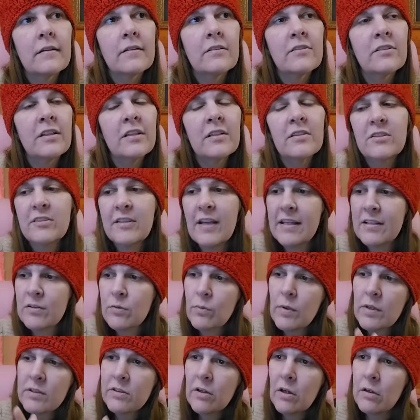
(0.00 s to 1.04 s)
since that's
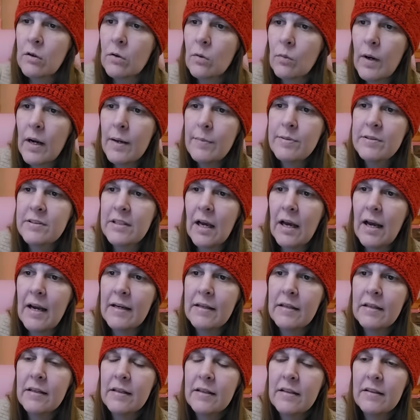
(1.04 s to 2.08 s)
what's on her
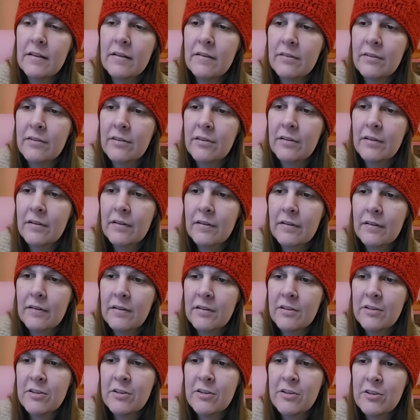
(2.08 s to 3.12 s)
website, is the
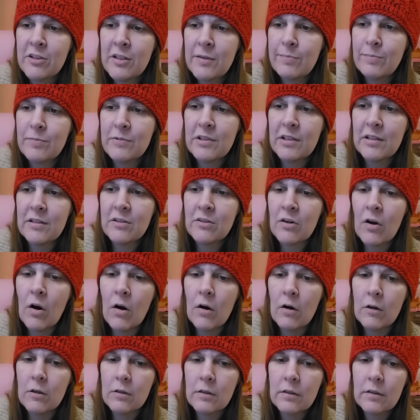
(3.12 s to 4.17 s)
Sheepji
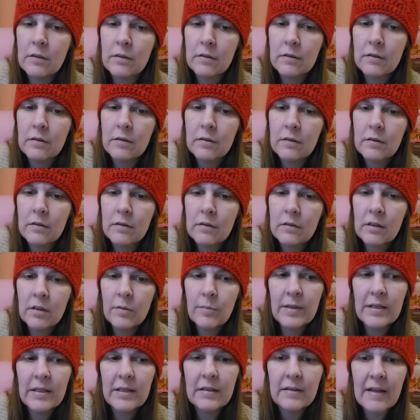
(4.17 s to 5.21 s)
yarn. Could
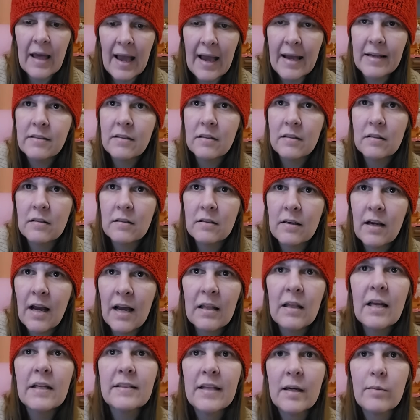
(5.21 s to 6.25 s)
be that. I
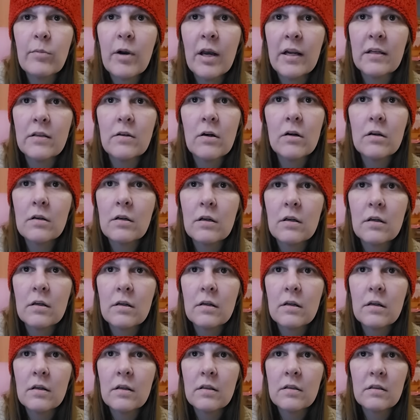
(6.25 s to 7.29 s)
like that brand of yarn.
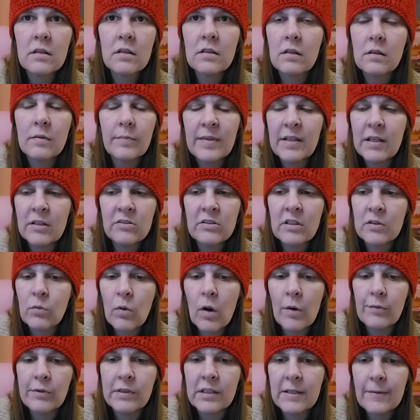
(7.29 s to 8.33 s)
I mean, there's nothing
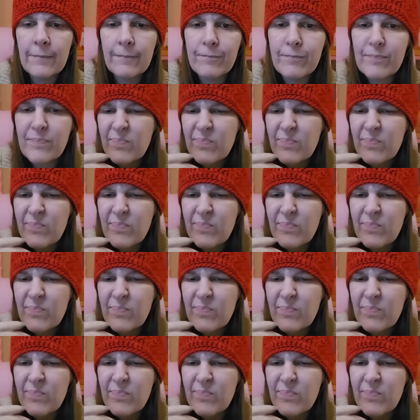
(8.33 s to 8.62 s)
wrong with it.